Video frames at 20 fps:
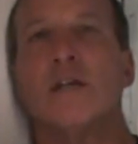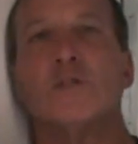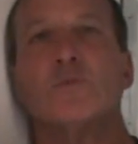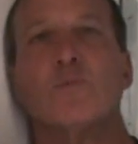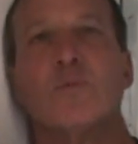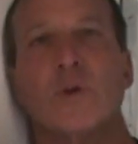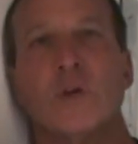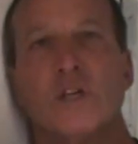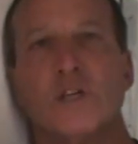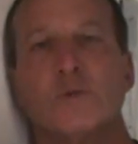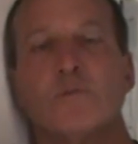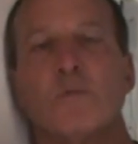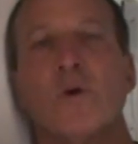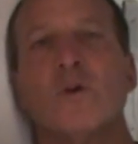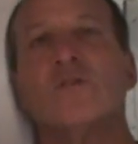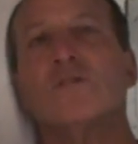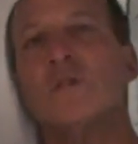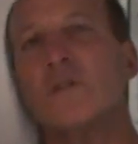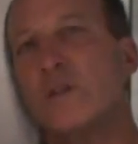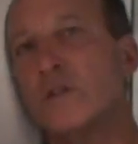is
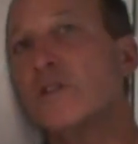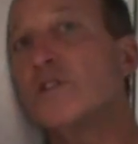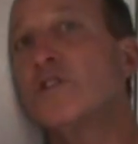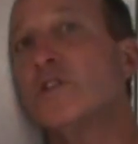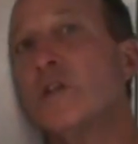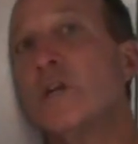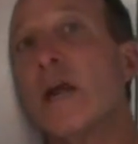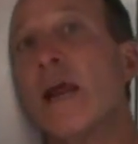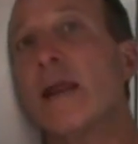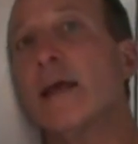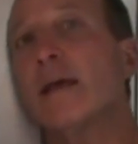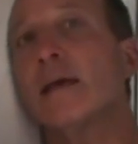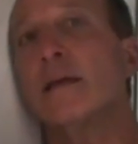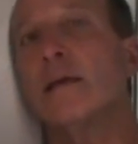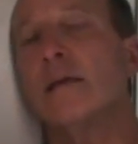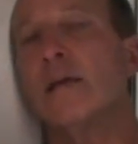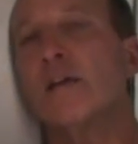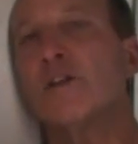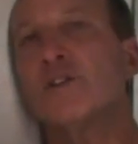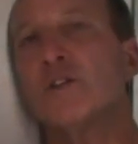predisposed to this genetic
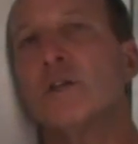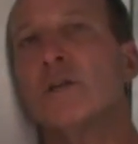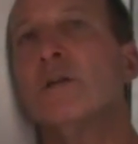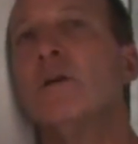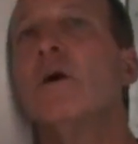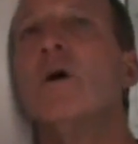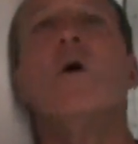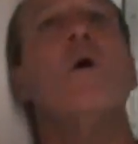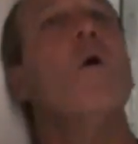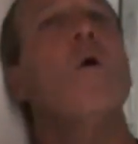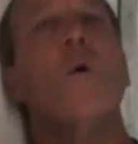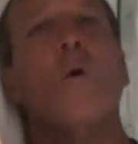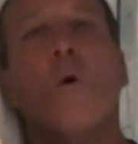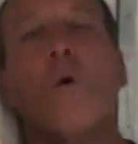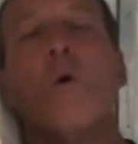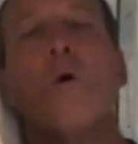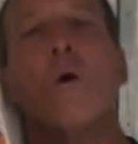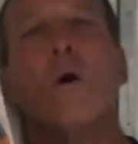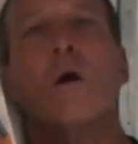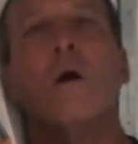condition
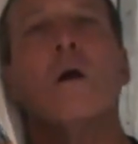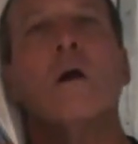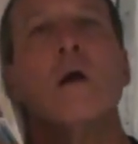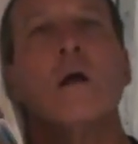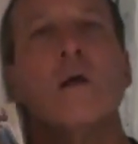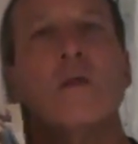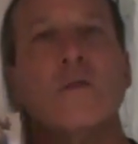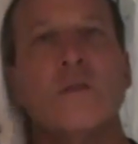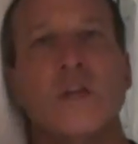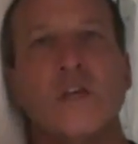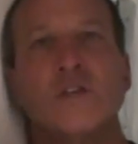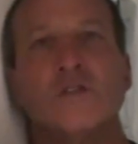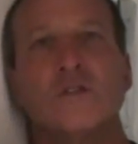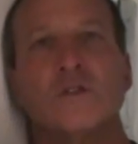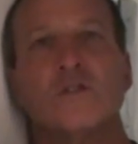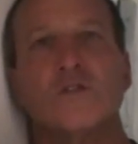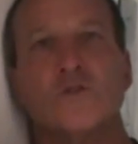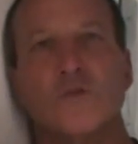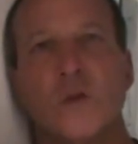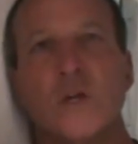or
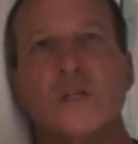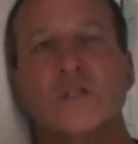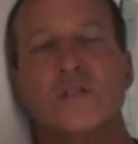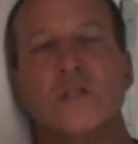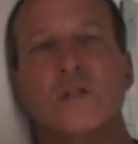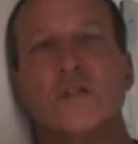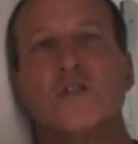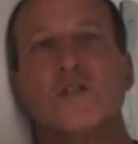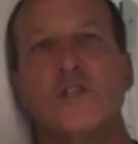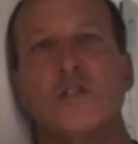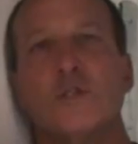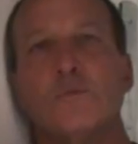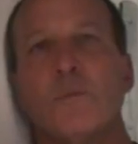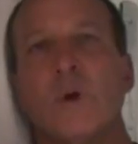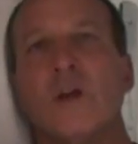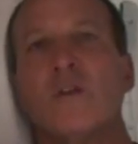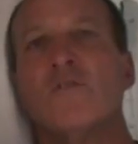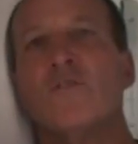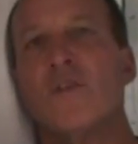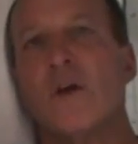these treats that she's
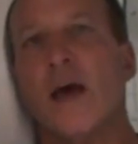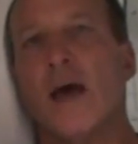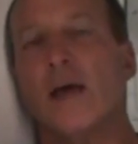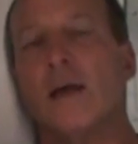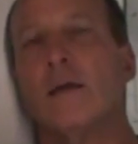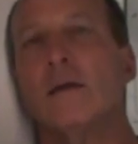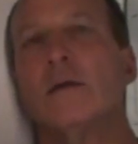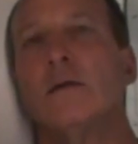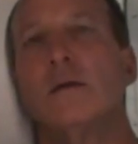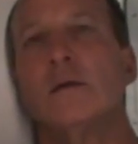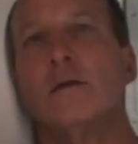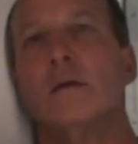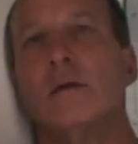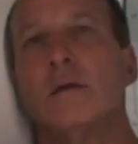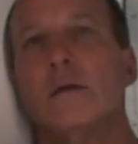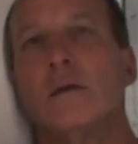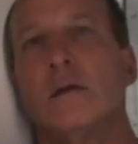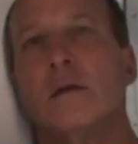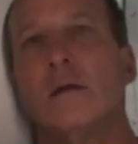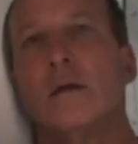been fed.
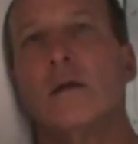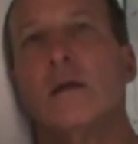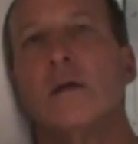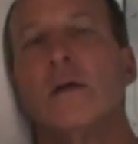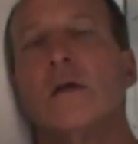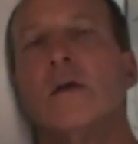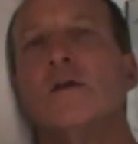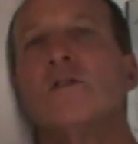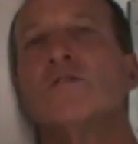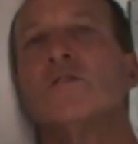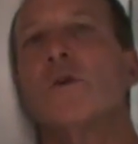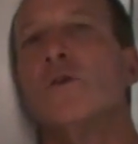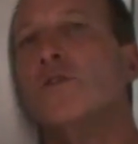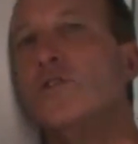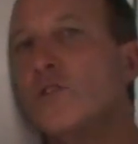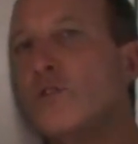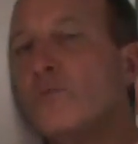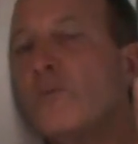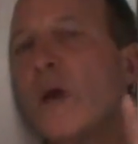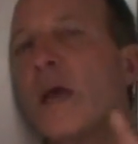So
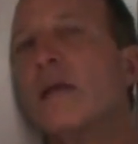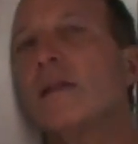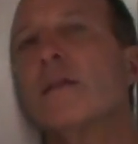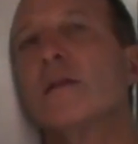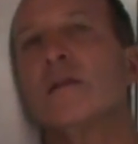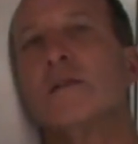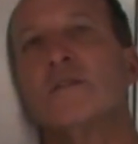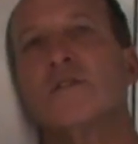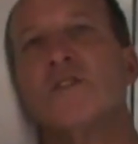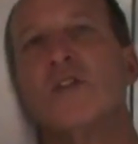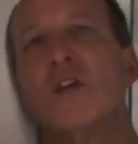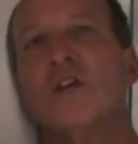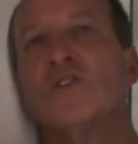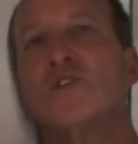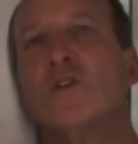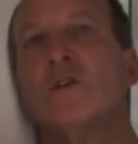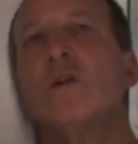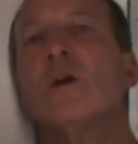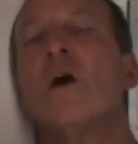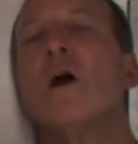you make the
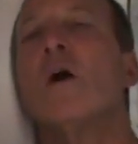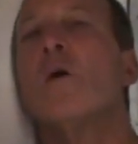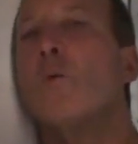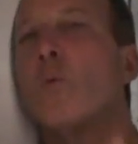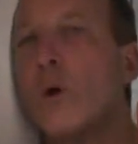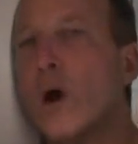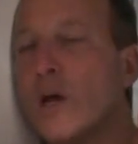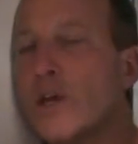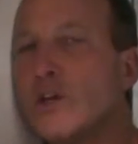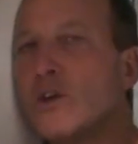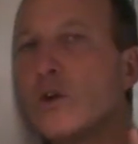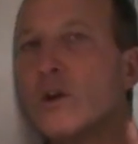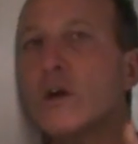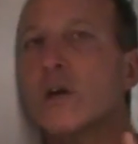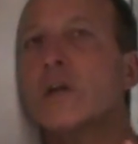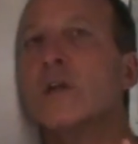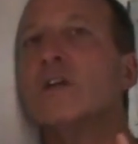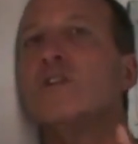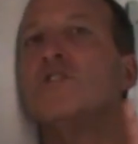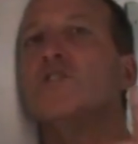decision what you're
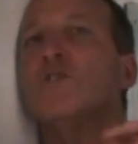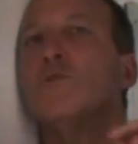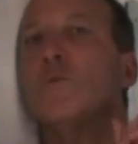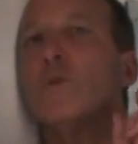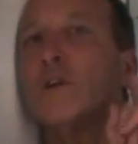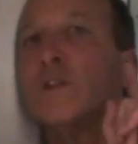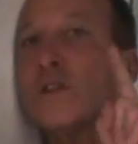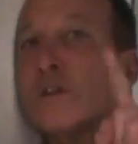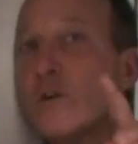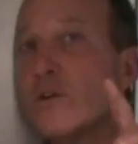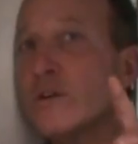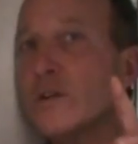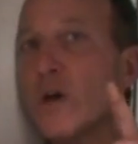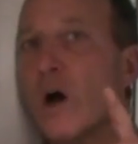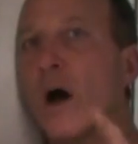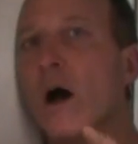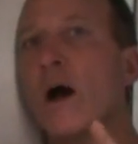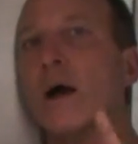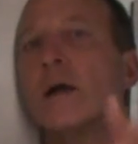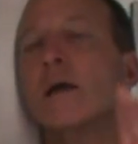going to do with your
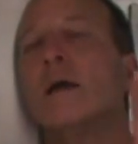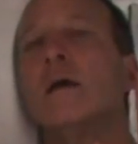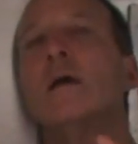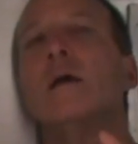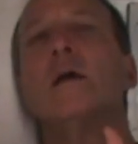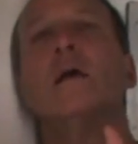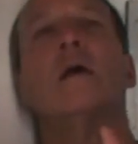dog